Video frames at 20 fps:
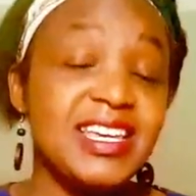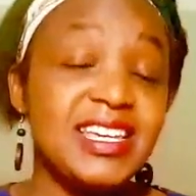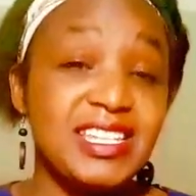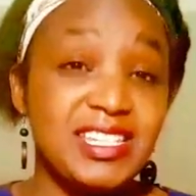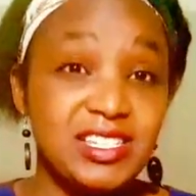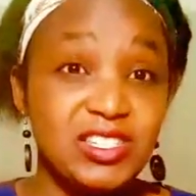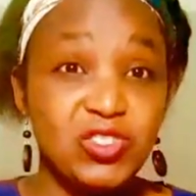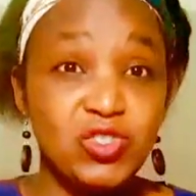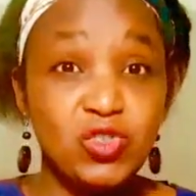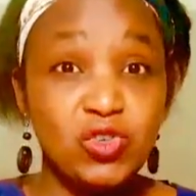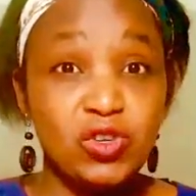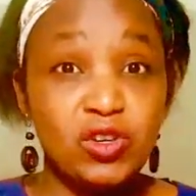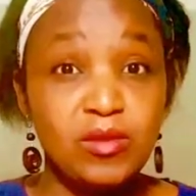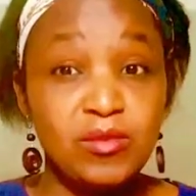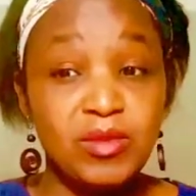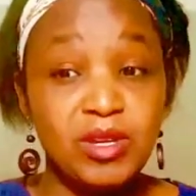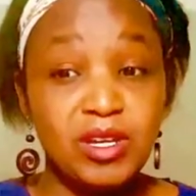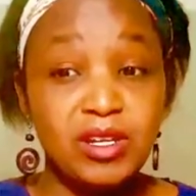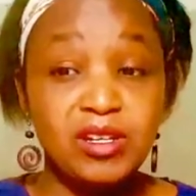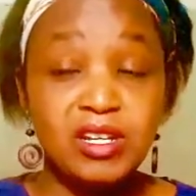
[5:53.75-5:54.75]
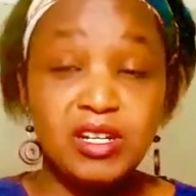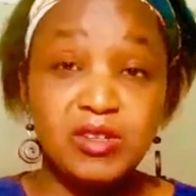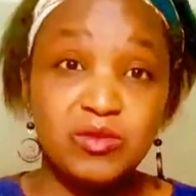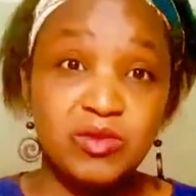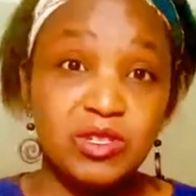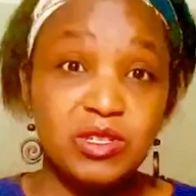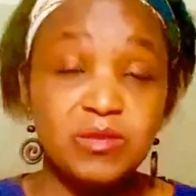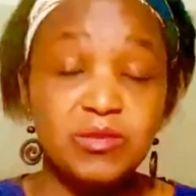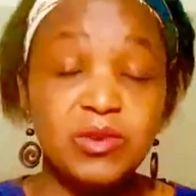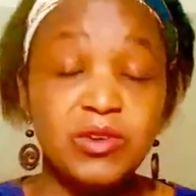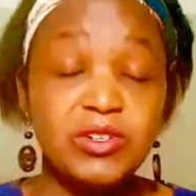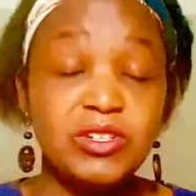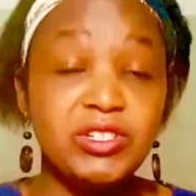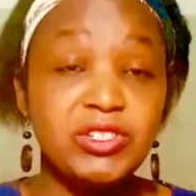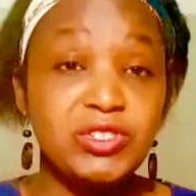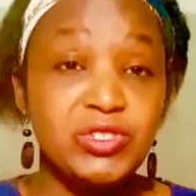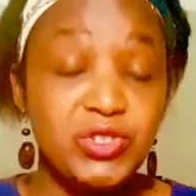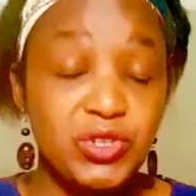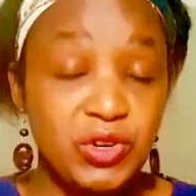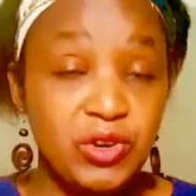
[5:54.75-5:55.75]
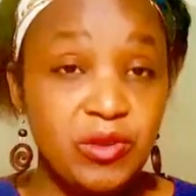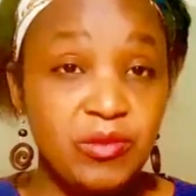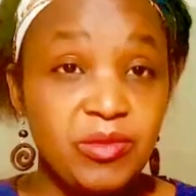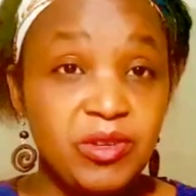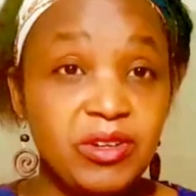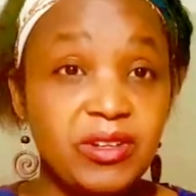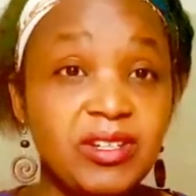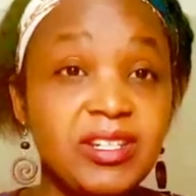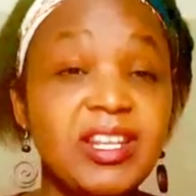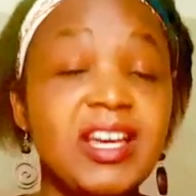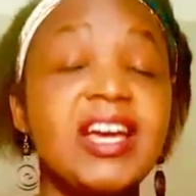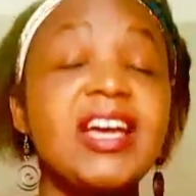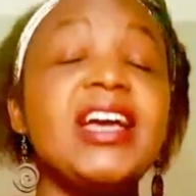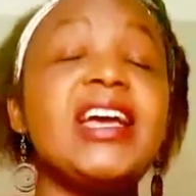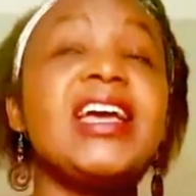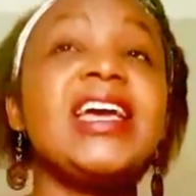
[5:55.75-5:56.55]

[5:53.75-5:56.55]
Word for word: he is German and was born in German,